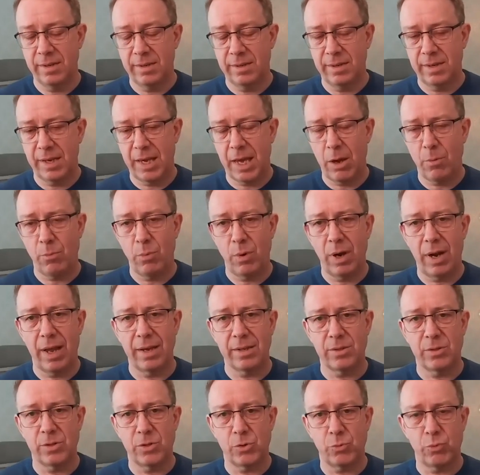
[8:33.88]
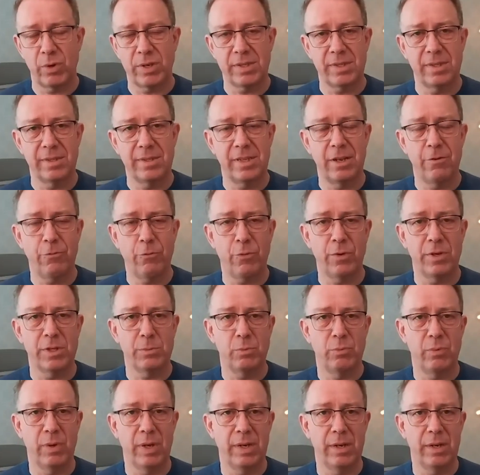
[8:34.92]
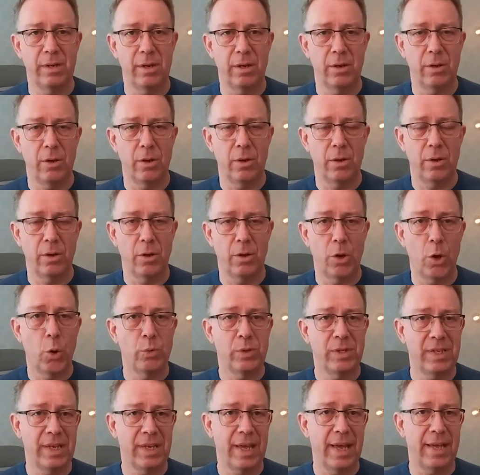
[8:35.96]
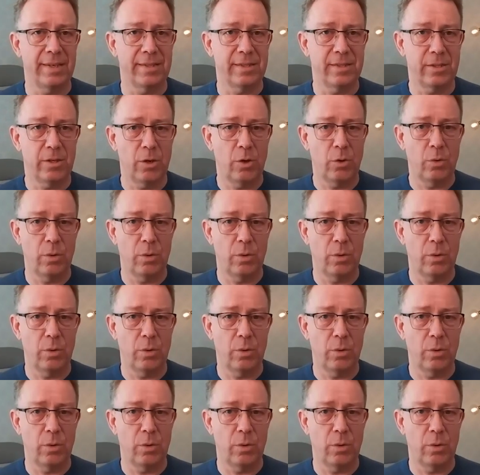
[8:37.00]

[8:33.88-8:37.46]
here I would like to stress the difference between OTS,